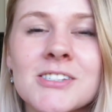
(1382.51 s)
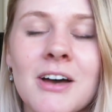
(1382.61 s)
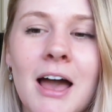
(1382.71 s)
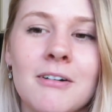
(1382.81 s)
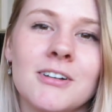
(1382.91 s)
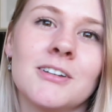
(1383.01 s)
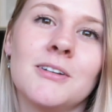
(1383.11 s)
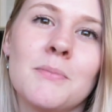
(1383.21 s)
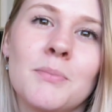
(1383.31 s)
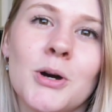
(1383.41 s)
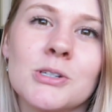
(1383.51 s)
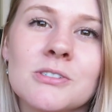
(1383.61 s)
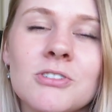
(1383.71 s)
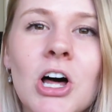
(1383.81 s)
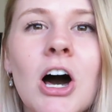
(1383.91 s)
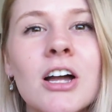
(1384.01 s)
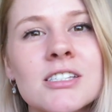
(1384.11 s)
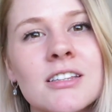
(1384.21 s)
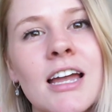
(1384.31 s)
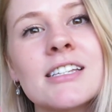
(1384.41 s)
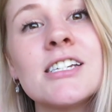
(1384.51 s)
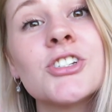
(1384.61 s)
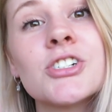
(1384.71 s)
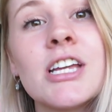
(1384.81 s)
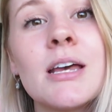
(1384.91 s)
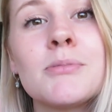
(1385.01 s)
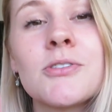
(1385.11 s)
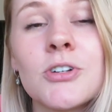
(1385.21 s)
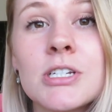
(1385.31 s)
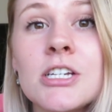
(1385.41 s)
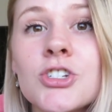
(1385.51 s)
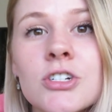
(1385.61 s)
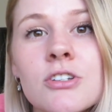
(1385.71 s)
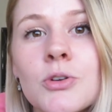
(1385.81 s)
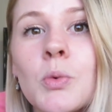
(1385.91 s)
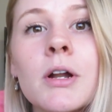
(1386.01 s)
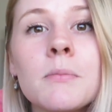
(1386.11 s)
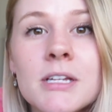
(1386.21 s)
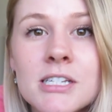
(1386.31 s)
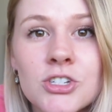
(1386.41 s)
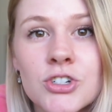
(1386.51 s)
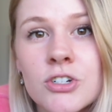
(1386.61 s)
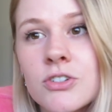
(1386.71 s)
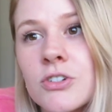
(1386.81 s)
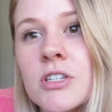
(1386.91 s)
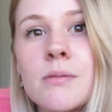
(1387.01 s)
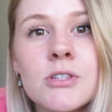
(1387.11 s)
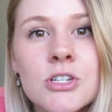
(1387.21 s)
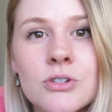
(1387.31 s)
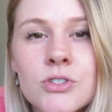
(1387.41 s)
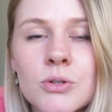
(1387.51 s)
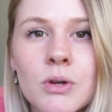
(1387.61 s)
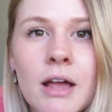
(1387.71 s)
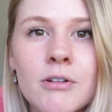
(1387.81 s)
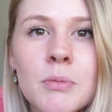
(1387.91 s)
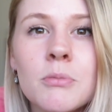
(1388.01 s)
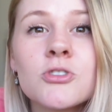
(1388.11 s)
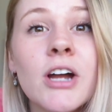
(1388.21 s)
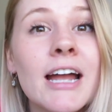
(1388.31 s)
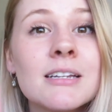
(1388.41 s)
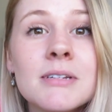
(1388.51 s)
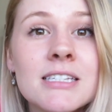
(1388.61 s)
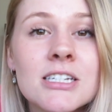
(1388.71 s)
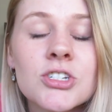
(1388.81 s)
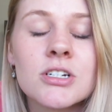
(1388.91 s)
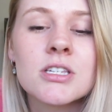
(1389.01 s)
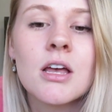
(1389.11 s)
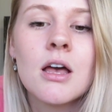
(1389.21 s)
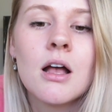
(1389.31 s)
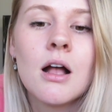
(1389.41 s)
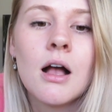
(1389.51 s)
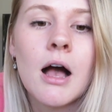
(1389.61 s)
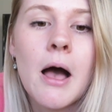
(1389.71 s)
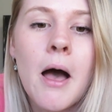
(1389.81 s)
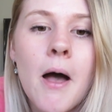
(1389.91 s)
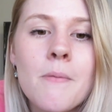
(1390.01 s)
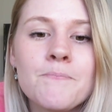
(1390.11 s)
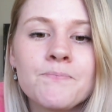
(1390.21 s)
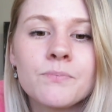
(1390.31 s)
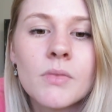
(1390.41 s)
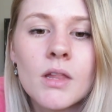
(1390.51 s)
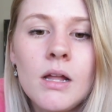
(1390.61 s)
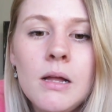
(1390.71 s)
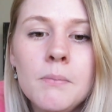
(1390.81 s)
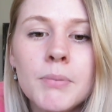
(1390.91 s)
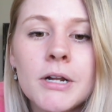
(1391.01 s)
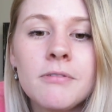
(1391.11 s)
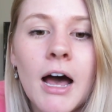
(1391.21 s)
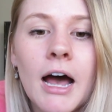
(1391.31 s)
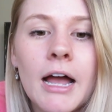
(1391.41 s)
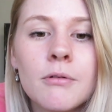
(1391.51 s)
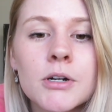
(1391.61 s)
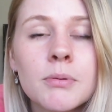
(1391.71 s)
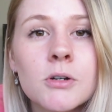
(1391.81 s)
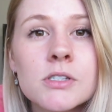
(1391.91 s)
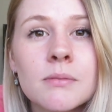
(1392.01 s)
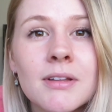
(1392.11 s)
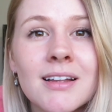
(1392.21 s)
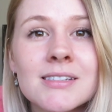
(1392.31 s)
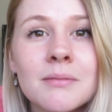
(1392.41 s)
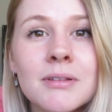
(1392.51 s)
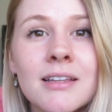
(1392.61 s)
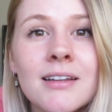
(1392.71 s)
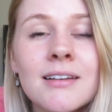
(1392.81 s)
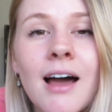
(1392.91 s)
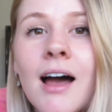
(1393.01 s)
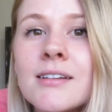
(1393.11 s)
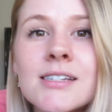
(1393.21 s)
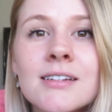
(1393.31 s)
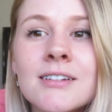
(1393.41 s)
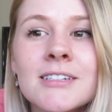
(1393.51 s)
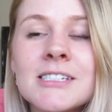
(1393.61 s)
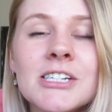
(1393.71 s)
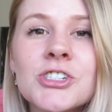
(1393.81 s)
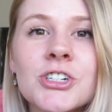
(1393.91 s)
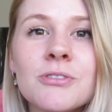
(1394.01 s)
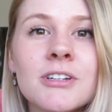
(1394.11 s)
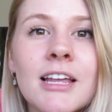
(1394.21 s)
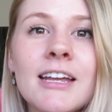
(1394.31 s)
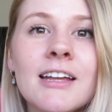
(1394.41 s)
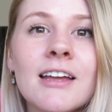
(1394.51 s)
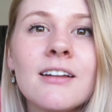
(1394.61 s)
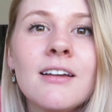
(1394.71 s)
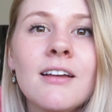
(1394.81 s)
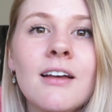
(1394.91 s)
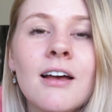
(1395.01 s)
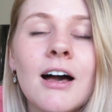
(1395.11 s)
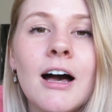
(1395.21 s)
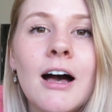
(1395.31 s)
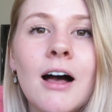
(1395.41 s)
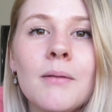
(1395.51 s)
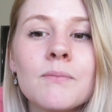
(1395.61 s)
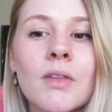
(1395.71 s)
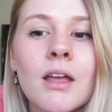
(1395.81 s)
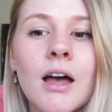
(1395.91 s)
so I will post vlogs and like teacher tips for teachers or wannabe teachers or substitutes or whatever, people trying to be teachers. But if I were to post something that's completely not teacher related, I'm